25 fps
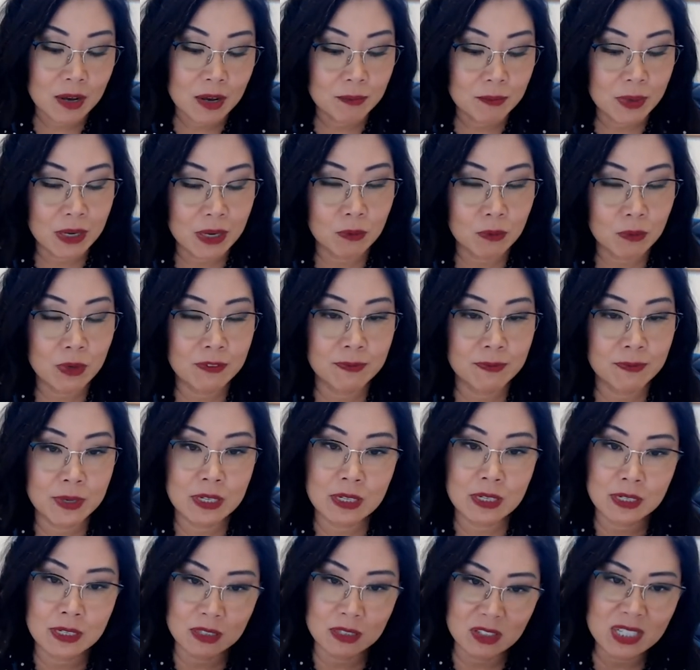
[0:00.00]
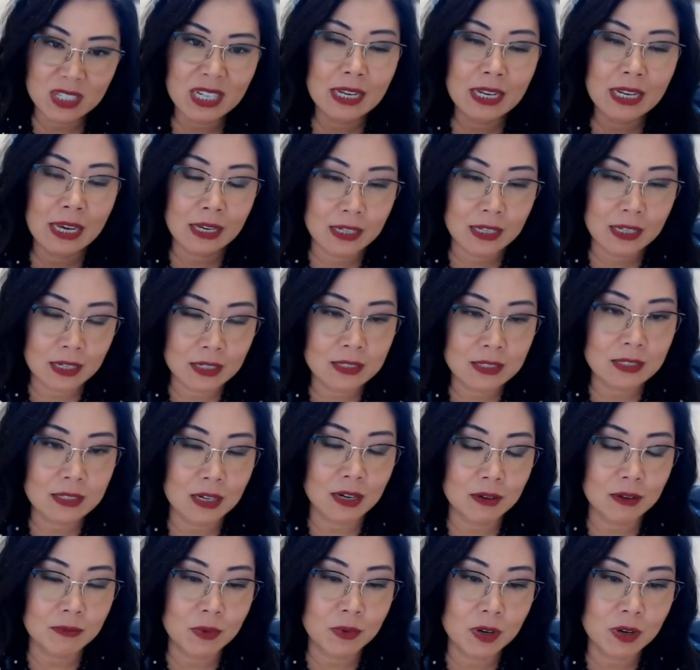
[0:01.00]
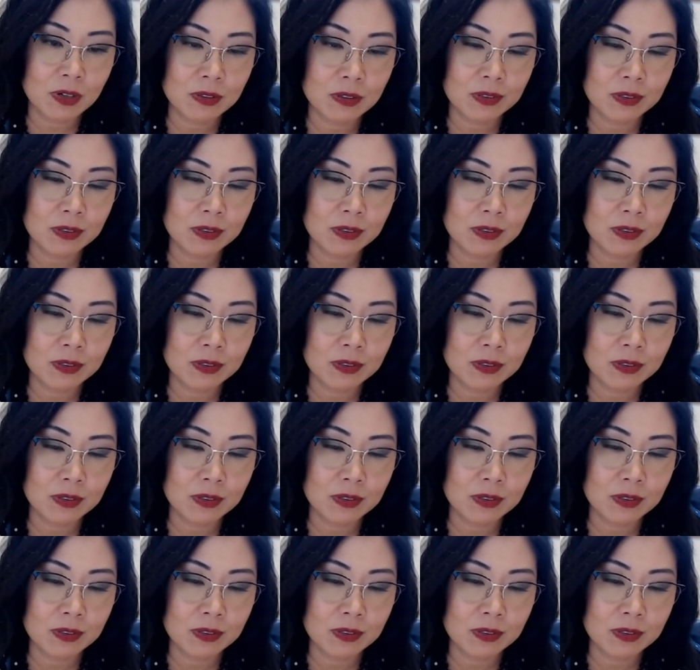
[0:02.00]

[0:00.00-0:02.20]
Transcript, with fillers: But we've been looking at it, um,